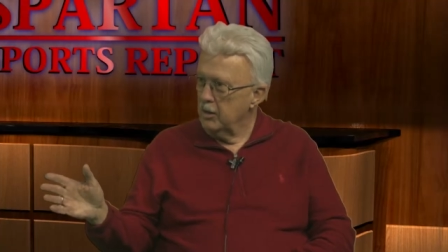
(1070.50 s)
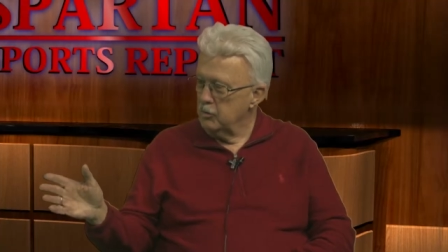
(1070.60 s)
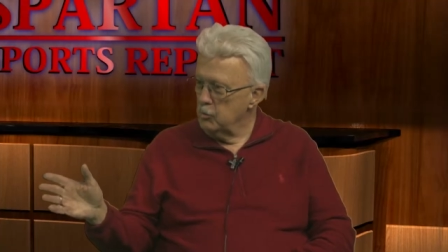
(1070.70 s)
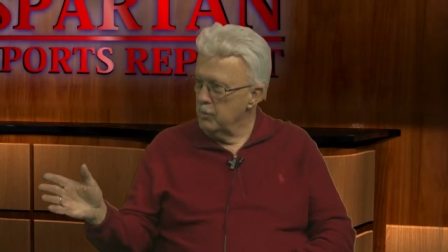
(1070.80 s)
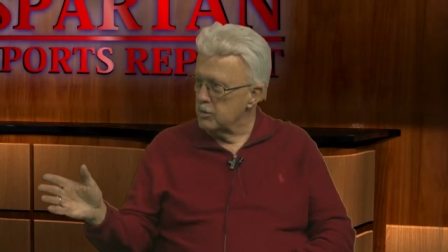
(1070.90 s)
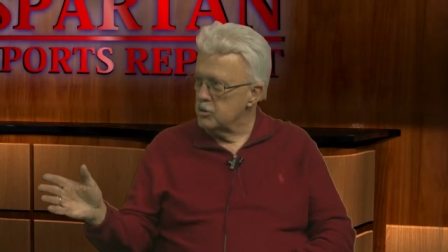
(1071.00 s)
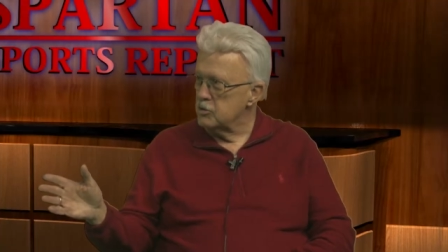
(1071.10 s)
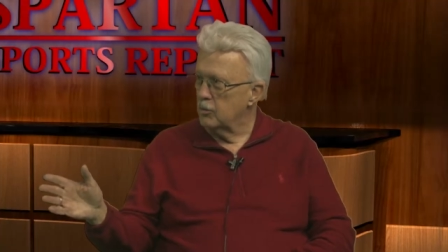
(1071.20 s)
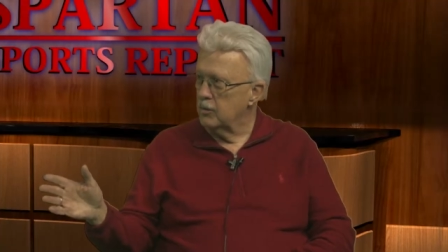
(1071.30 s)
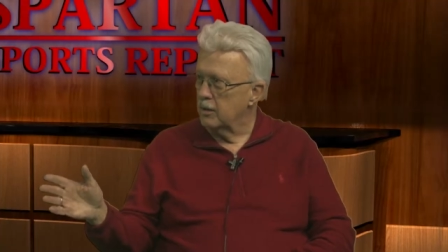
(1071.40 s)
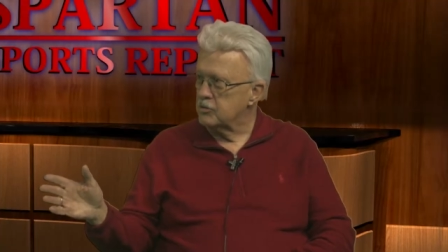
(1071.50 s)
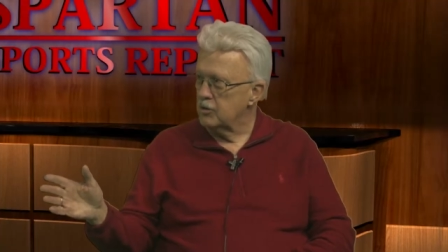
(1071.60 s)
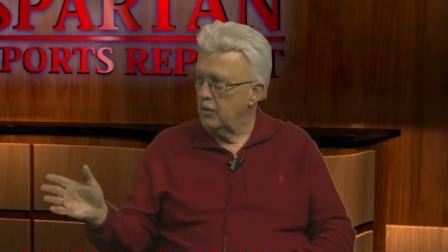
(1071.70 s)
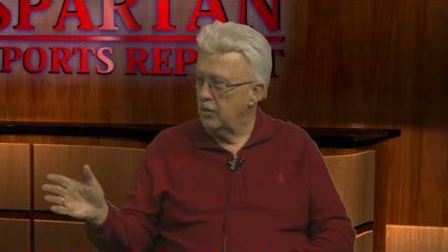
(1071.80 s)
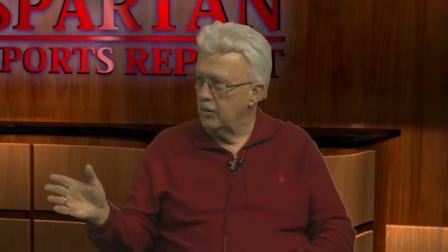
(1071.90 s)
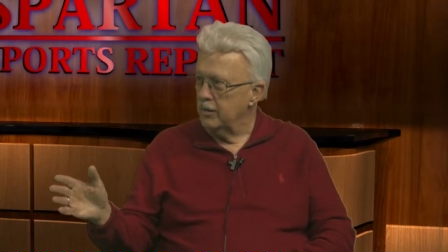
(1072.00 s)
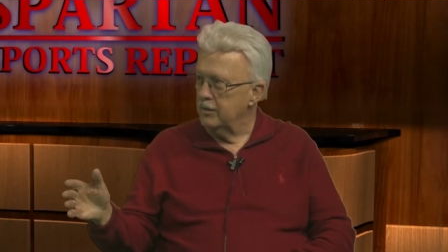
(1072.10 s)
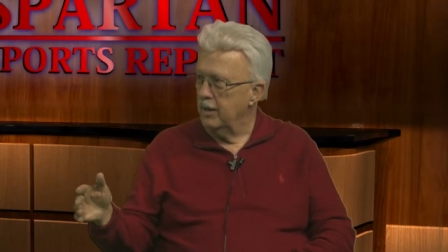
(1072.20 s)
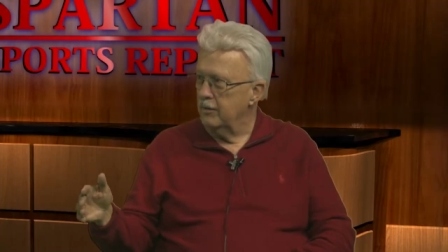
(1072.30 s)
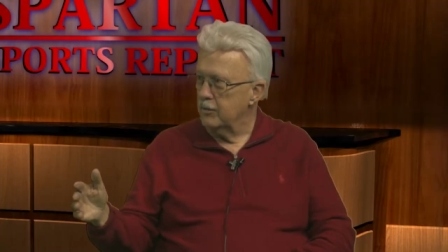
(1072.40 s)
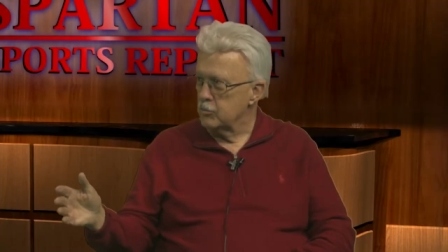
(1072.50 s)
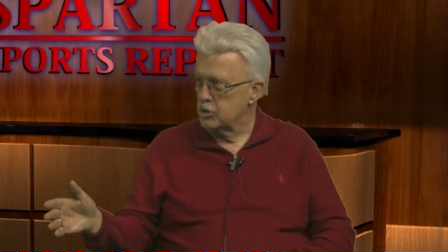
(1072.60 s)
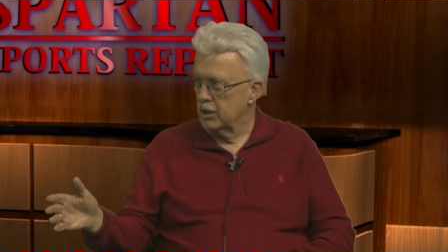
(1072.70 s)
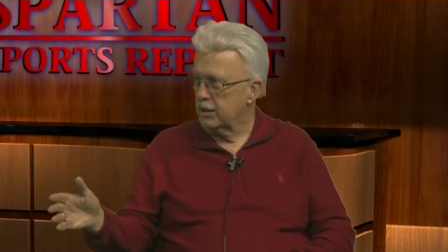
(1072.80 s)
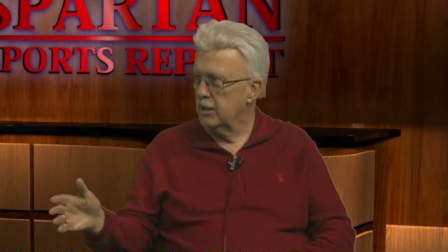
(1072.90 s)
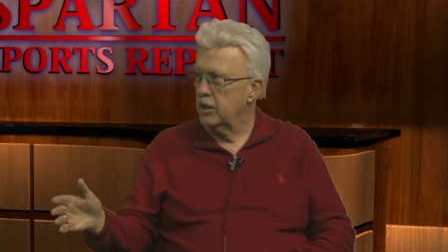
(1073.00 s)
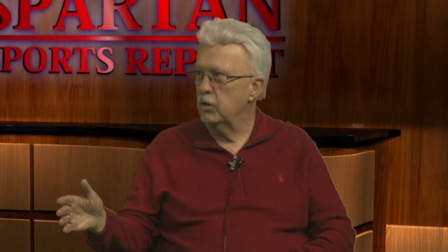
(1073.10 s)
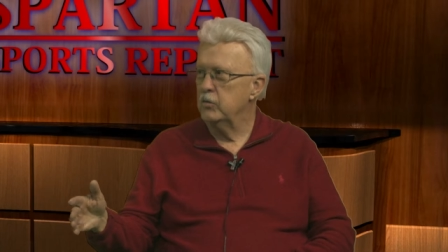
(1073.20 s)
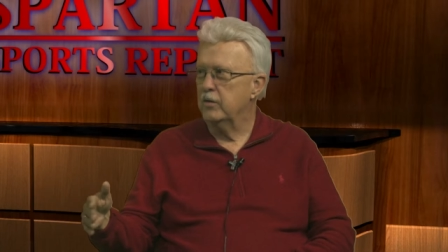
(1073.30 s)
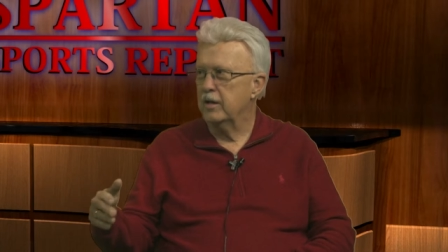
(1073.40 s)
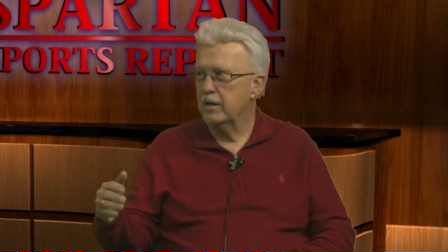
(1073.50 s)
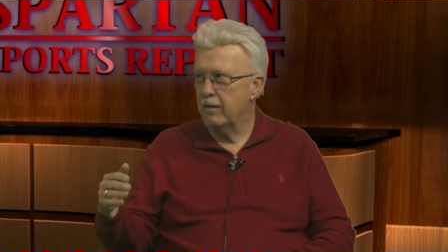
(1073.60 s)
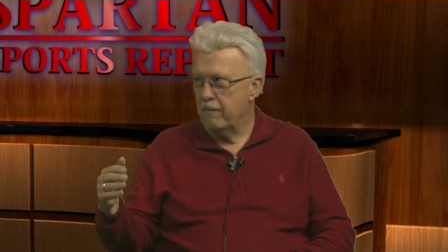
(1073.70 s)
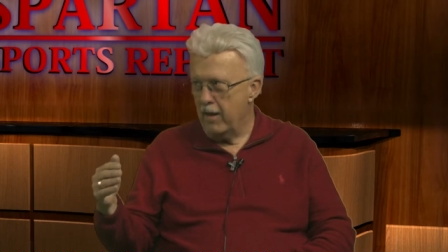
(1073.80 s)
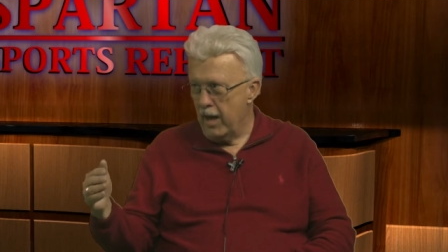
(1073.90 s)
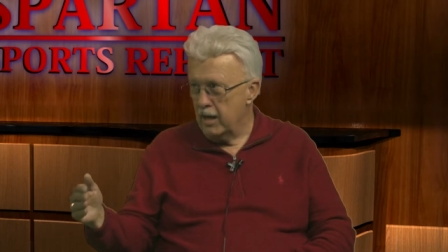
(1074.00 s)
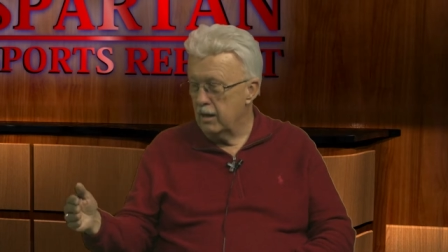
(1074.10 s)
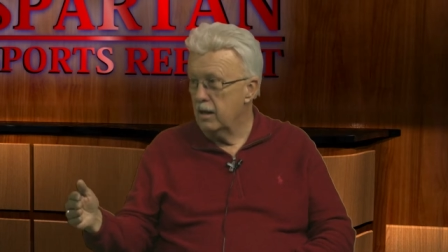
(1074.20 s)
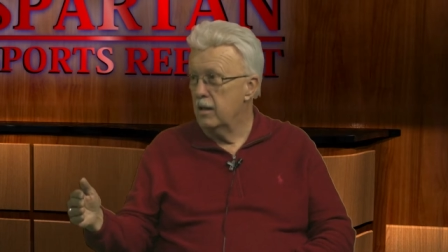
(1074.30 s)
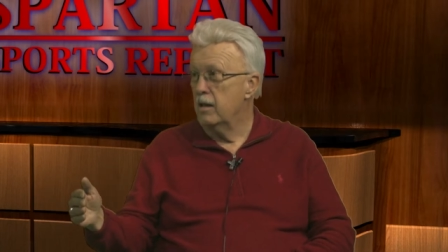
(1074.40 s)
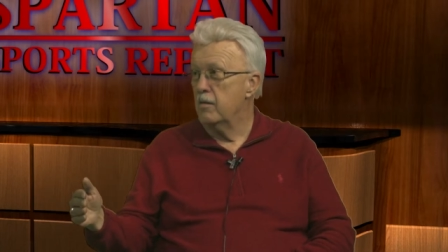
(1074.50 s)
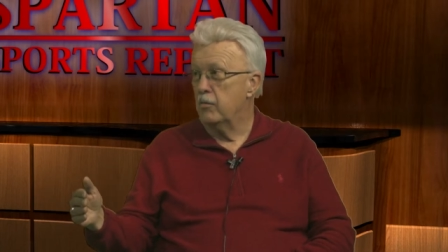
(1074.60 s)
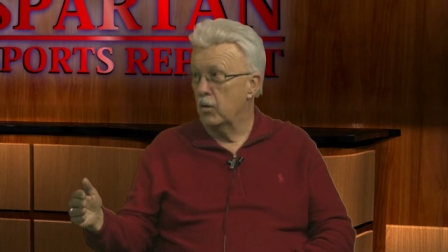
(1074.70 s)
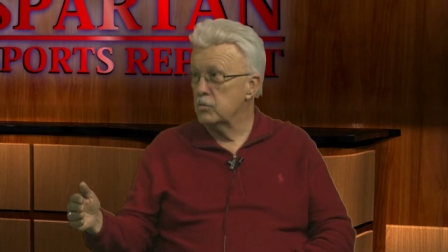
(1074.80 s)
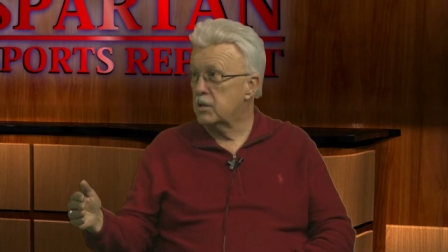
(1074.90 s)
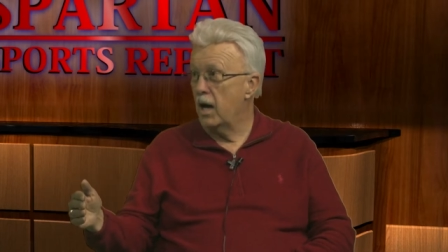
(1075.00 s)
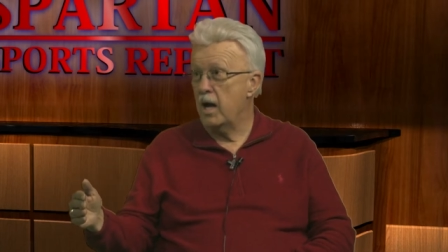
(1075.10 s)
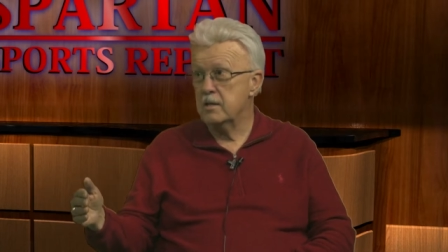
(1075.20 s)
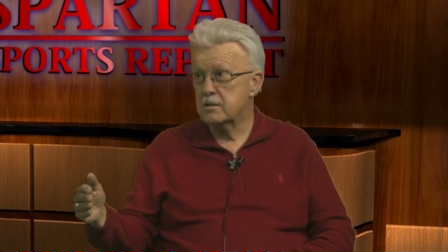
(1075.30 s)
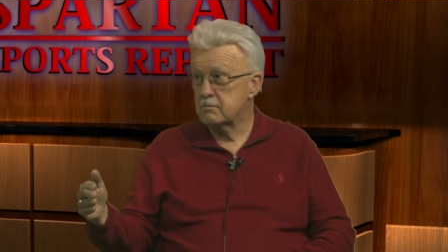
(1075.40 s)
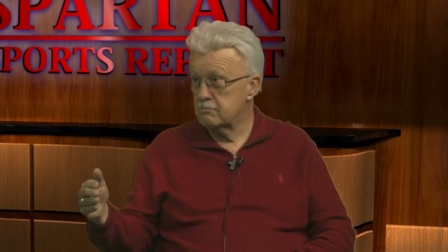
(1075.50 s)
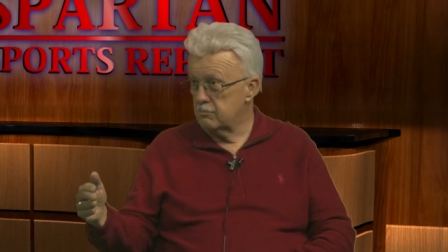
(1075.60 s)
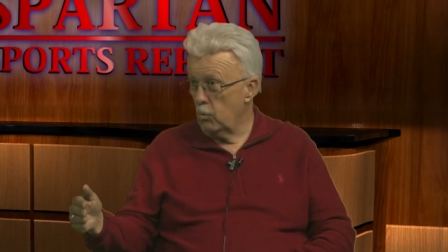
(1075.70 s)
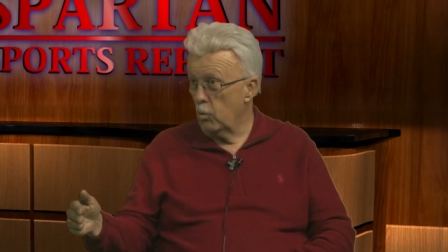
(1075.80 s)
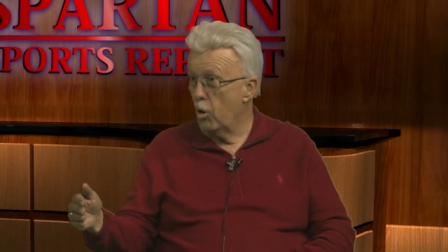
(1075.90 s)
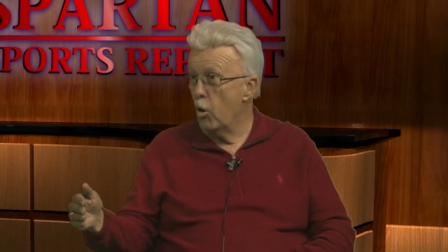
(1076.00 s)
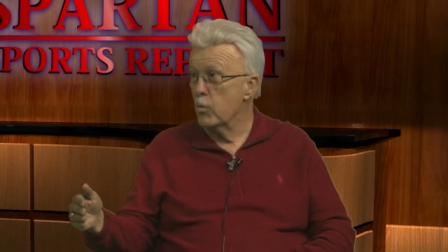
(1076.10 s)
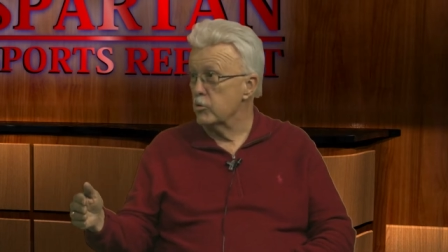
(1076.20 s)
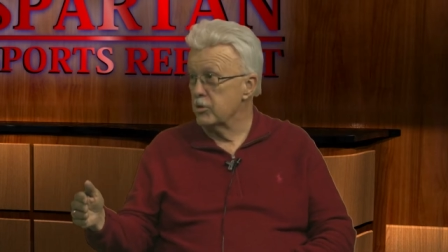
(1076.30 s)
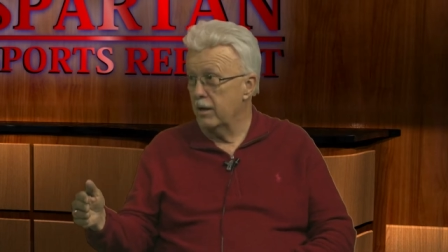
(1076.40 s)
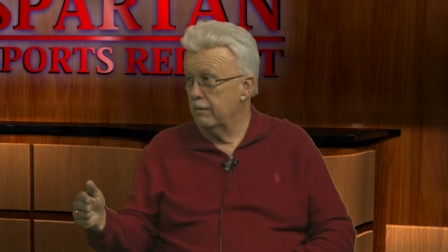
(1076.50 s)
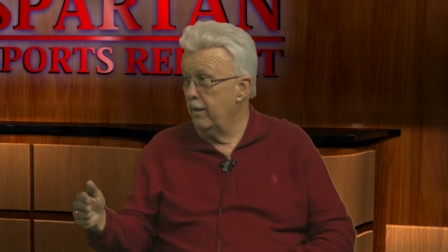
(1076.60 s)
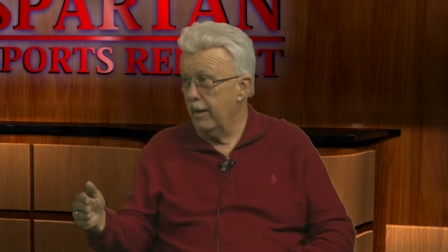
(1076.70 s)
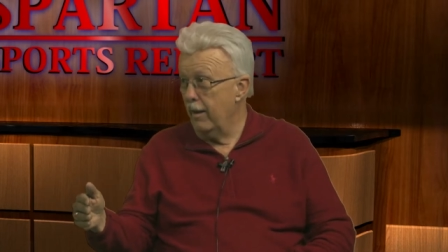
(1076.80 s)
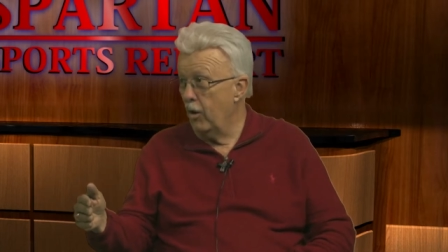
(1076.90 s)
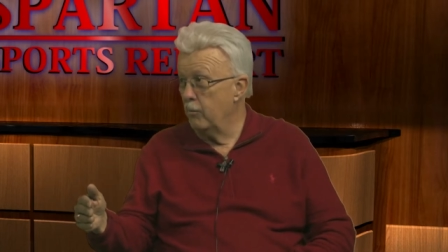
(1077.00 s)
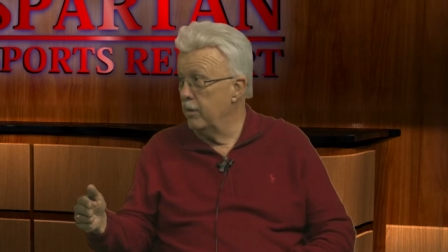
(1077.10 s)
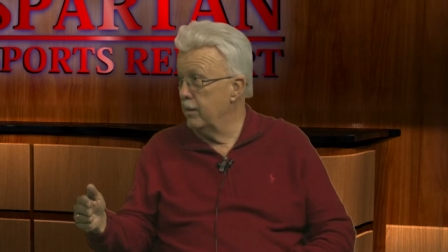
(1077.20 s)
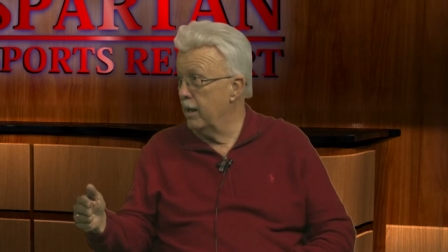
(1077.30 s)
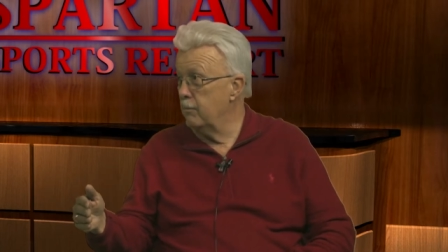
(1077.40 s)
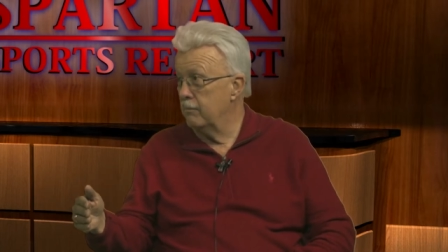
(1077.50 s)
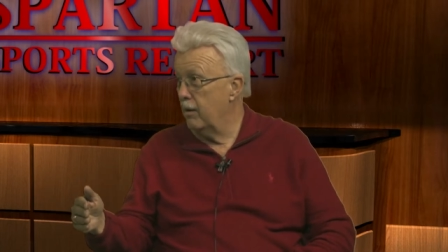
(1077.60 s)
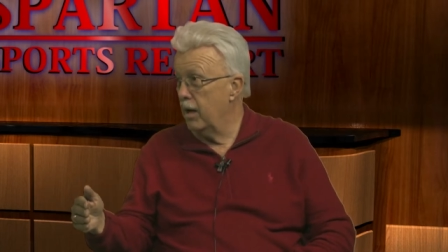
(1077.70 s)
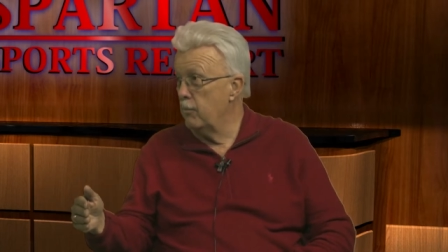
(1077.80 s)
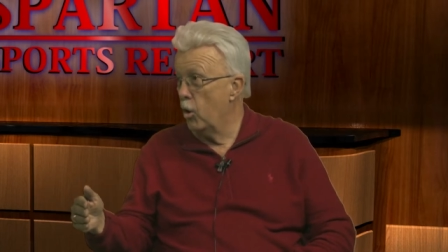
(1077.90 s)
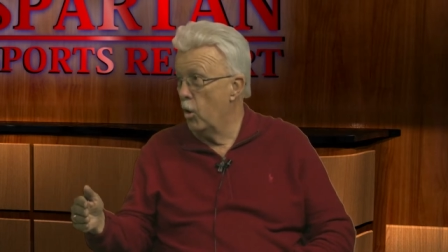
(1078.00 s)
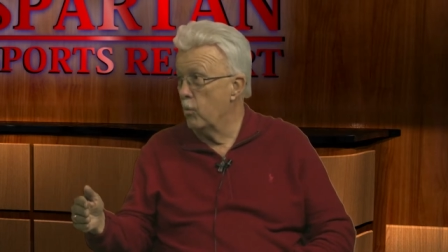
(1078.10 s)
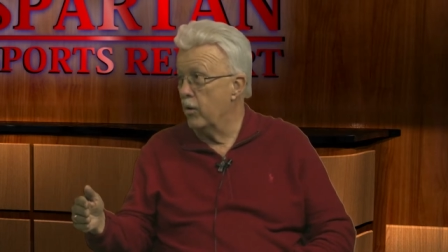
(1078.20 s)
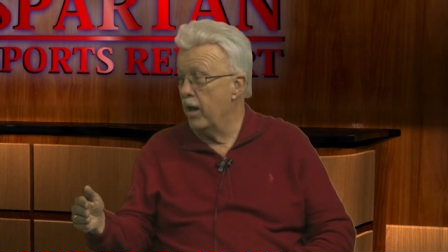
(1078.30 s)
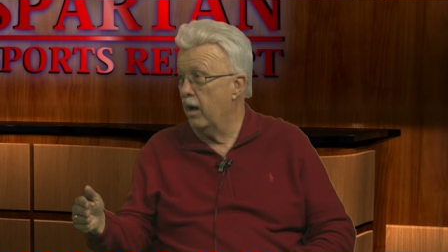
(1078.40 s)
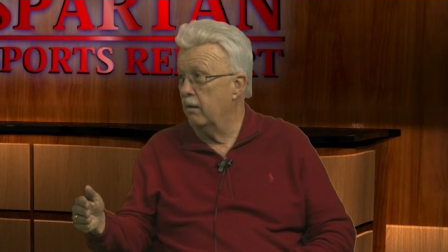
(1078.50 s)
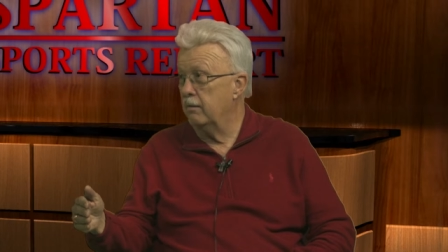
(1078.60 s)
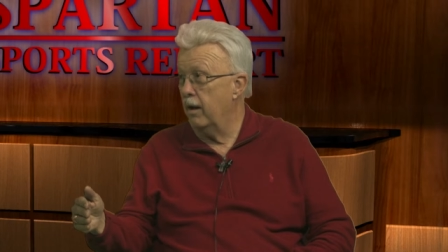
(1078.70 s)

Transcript: you mentioned Joe Nuxhall and, yeah. and there was Slick Leonard that yeah. That, those guys were homers, and, and yeah. I'll admit I'm I'm a, I'm homer, a homer, now.